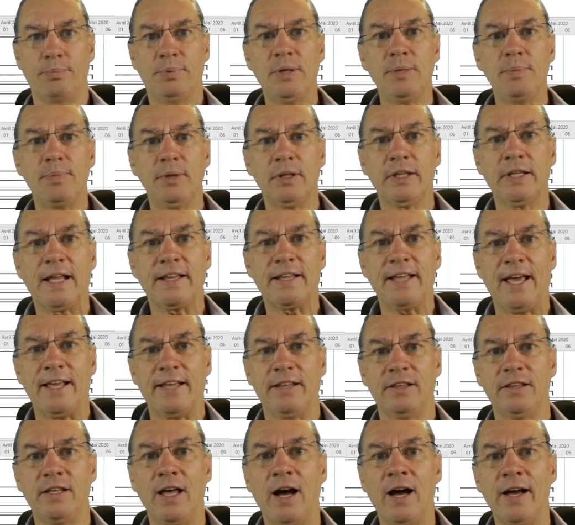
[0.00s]
people that
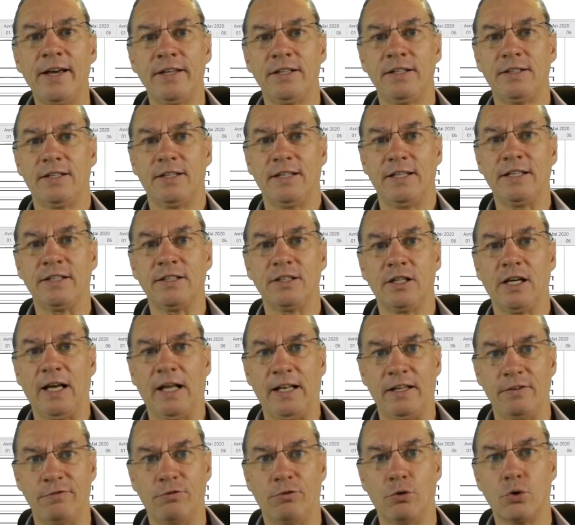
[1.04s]
had died in
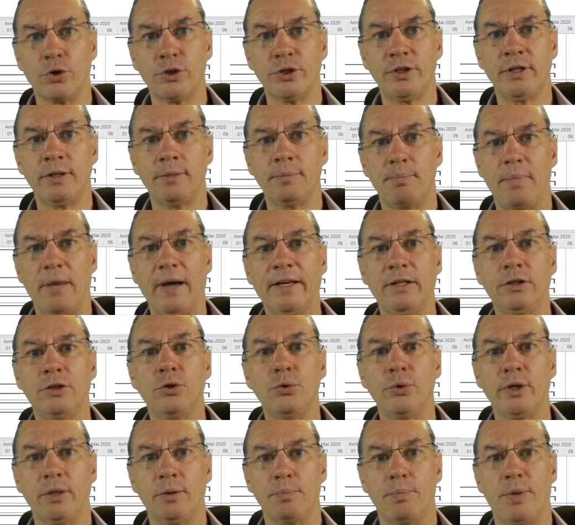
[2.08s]
California, by
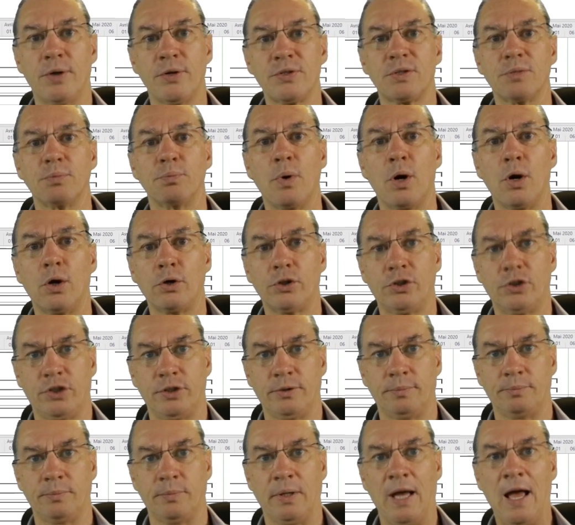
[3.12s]
doing
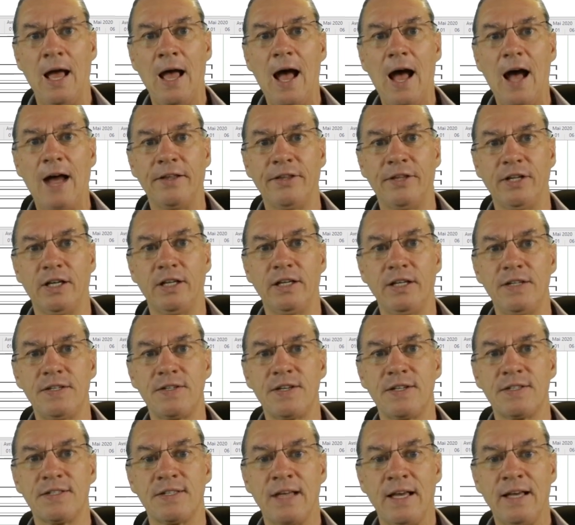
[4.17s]
post-mortem
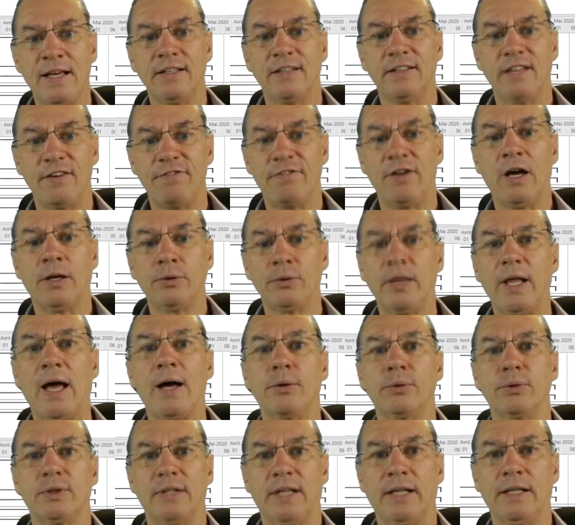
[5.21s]
analysis, they found
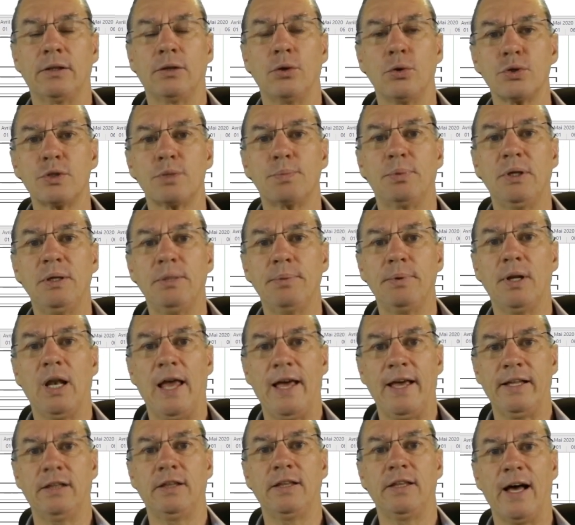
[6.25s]
out that those
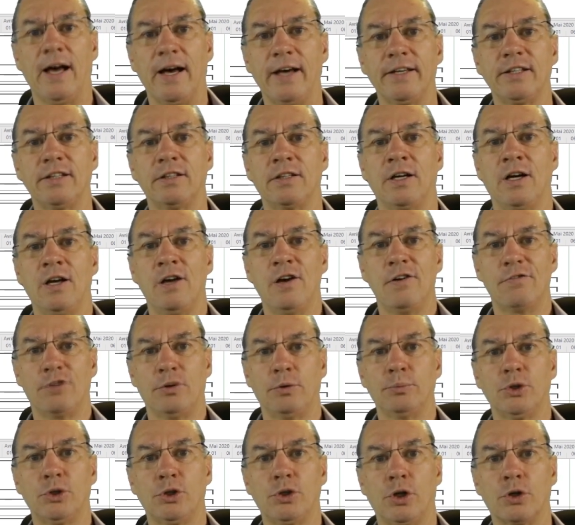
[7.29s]
people had died
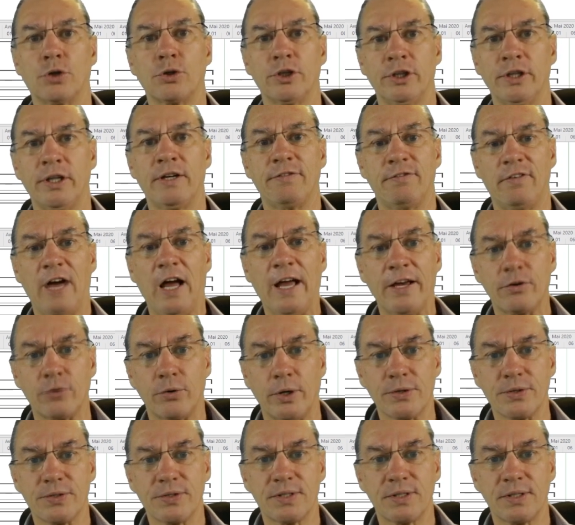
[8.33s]
from the
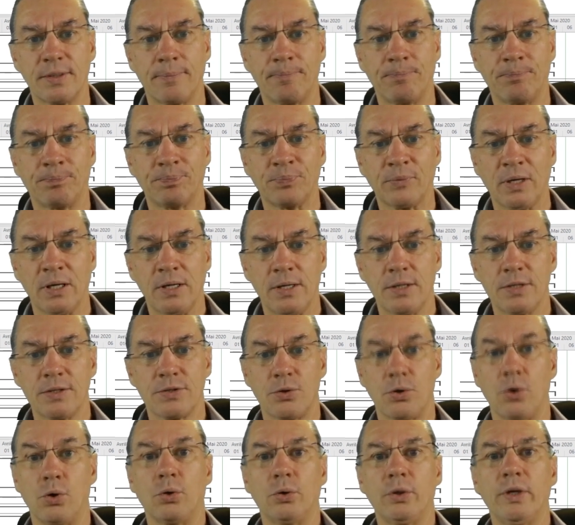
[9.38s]
coronavirus.
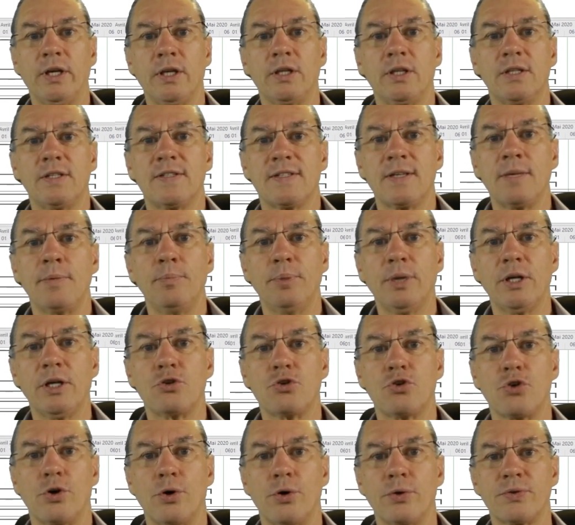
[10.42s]
So it
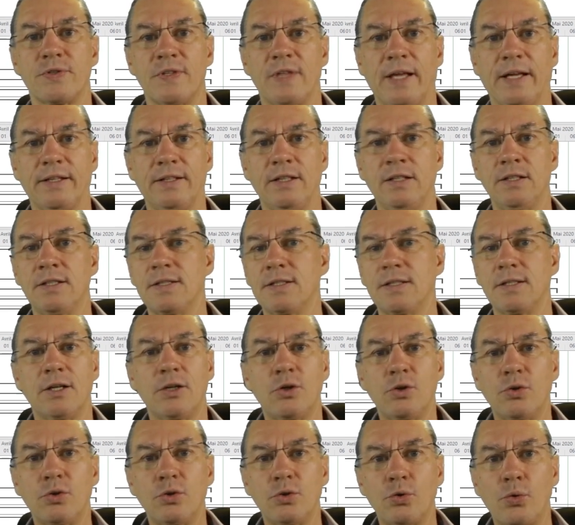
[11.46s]
simply shows that
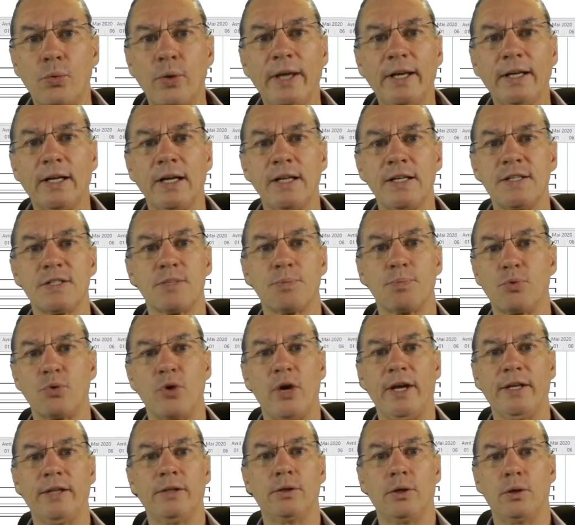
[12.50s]
it quickly
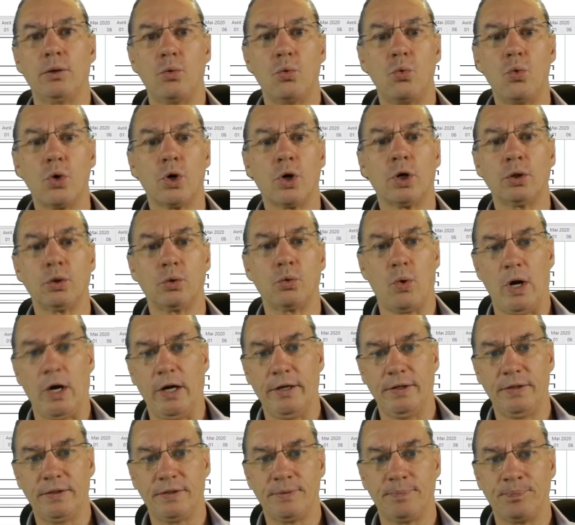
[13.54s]
spread
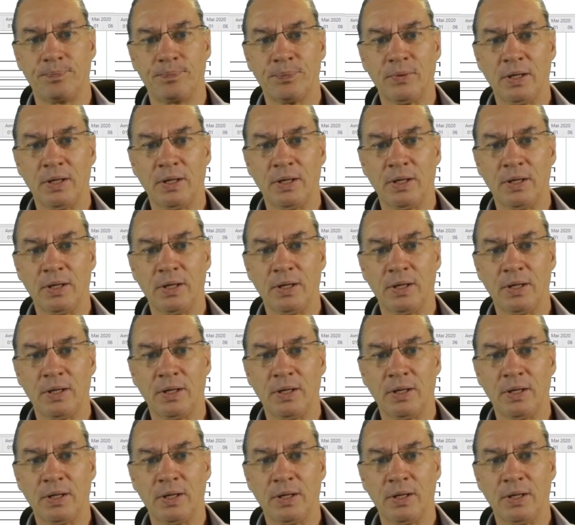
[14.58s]
worldwide.